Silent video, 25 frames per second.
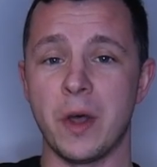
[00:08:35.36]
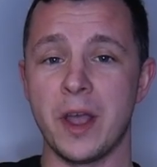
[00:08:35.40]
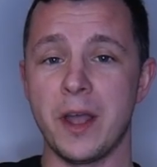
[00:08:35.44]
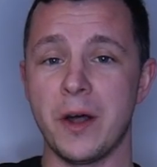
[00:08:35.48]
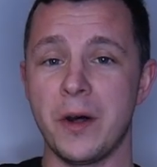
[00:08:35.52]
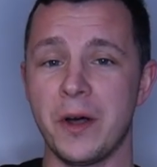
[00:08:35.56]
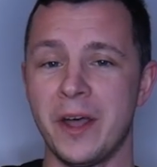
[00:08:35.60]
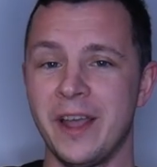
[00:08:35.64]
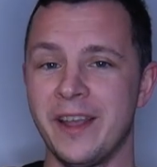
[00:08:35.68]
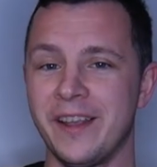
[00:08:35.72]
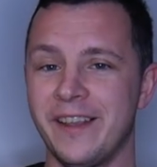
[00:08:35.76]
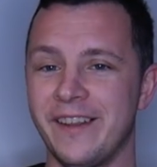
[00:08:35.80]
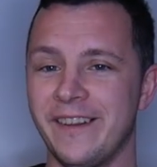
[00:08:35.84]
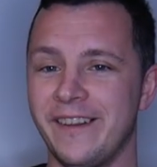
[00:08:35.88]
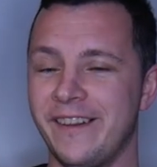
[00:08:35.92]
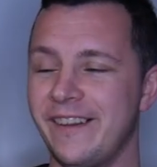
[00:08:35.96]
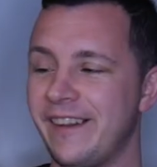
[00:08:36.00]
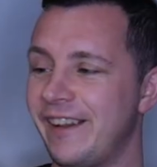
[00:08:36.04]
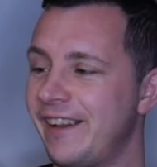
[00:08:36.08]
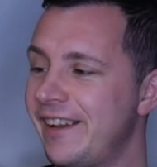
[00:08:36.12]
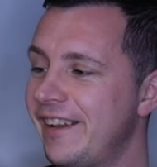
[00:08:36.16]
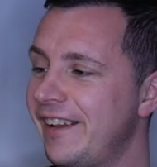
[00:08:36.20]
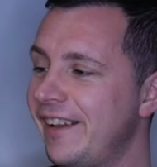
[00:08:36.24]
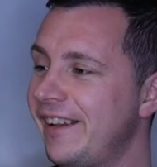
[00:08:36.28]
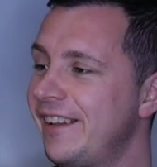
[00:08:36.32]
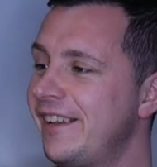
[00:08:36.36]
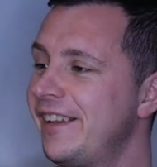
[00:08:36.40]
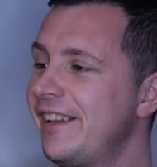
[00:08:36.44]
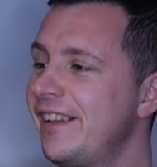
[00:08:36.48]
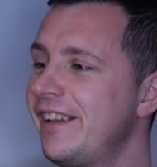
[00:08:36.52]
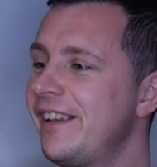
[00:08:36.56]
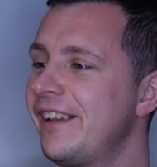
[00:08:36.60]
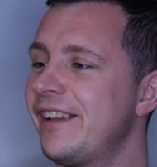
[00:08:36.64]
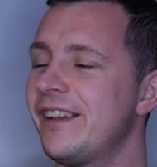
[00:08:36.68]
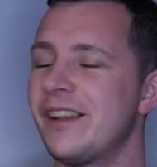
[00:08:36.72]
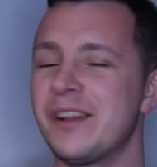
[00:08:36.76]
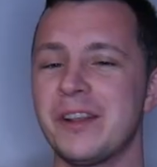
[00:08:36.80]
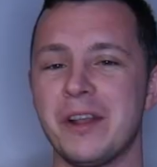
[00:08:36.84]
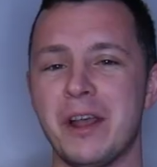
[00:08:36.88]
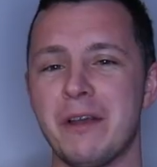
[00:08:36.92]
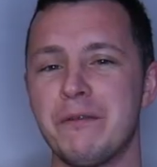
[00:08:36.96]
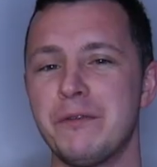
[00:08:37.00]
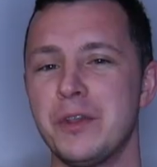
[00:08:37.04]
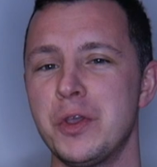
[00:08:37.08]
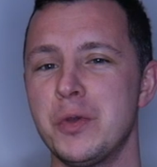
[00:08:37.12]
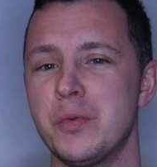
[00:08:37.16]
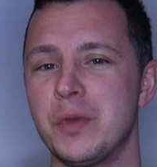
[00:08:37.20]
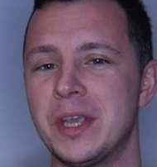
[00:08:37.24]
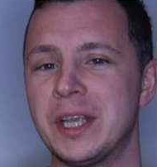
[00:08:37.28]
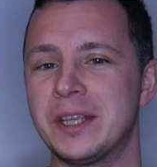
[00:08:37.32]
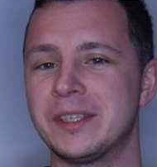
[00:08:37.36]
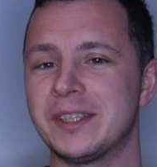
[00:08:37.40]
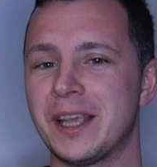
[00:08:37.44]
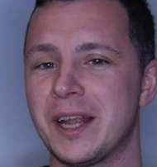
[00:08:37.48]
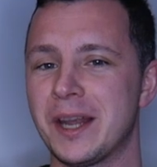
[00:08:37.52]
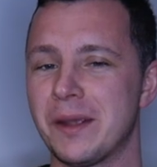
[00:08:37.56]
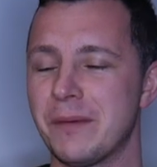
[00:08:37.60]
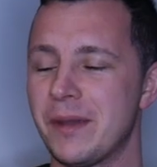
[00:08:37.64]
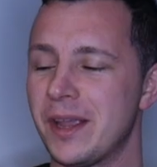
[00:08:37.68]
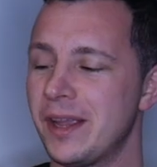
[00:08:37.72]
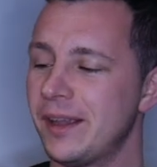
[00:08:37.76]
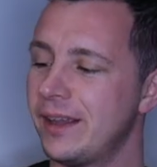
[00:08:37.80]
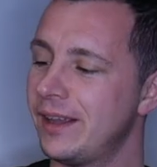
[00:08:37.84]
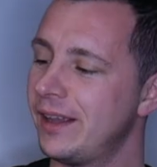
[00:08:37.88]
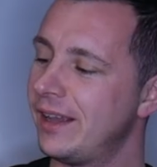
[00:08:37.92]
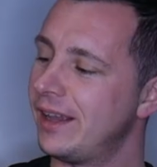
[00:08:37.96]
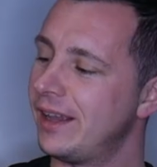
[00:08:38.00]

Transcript: while, a few weeks anyway.